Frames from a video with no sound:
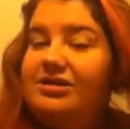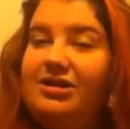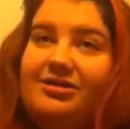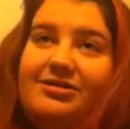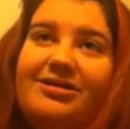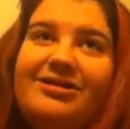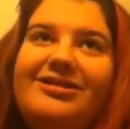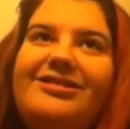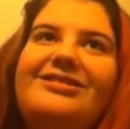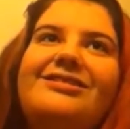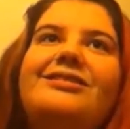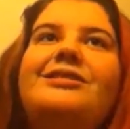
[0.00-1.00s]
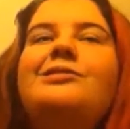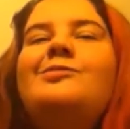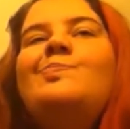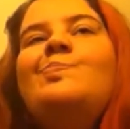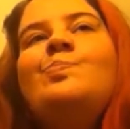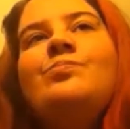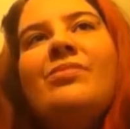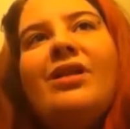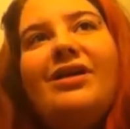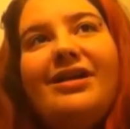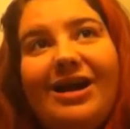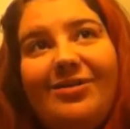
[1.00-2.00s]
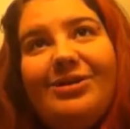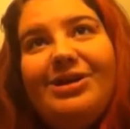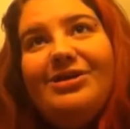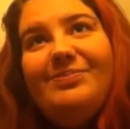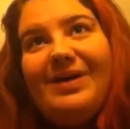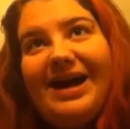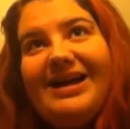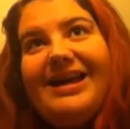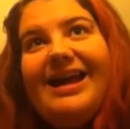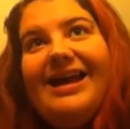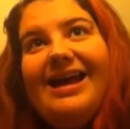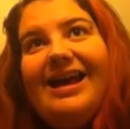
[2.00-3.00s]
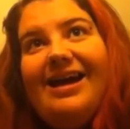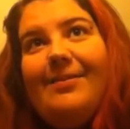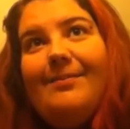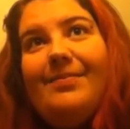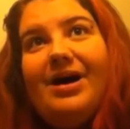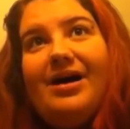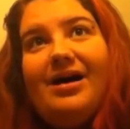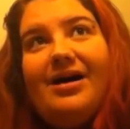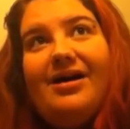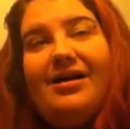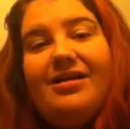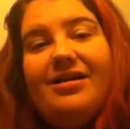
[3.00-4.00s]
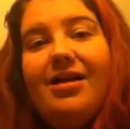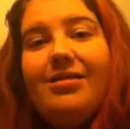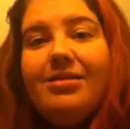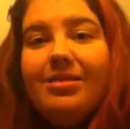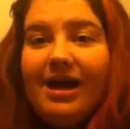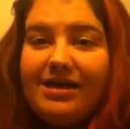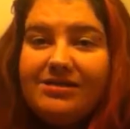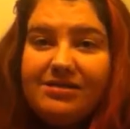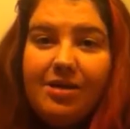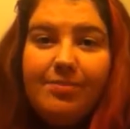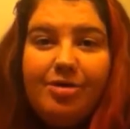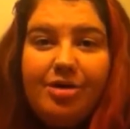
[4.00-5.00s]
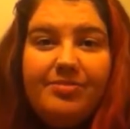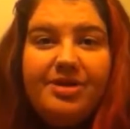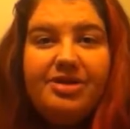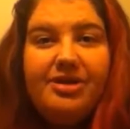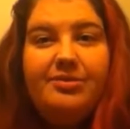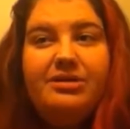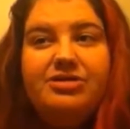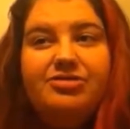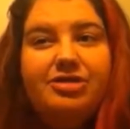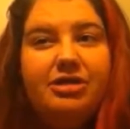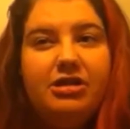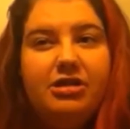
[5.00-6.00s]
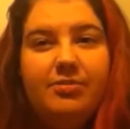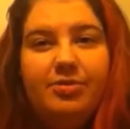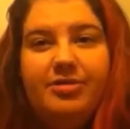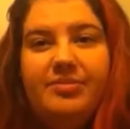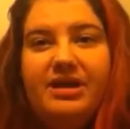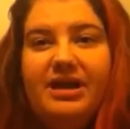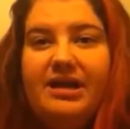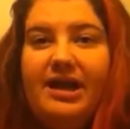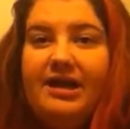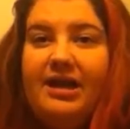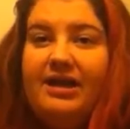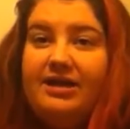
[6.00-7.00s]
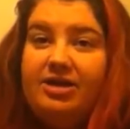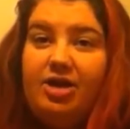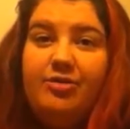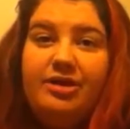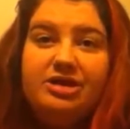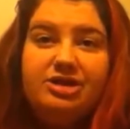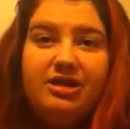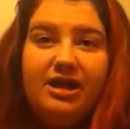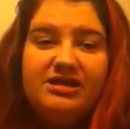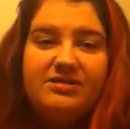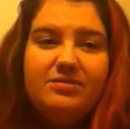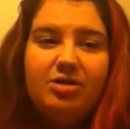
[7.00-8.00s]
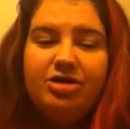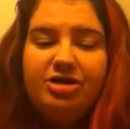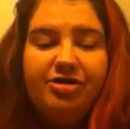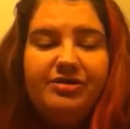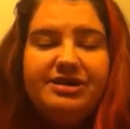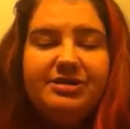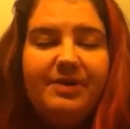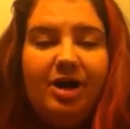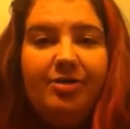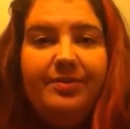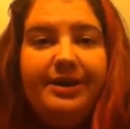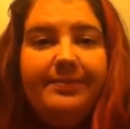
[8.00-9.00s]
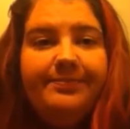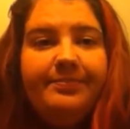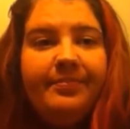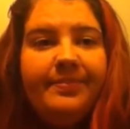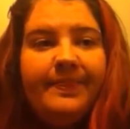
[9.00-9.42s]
So now we are back at my last appointment. That wasn't really an appointment. I kind of had to go into the hospital or go into my OB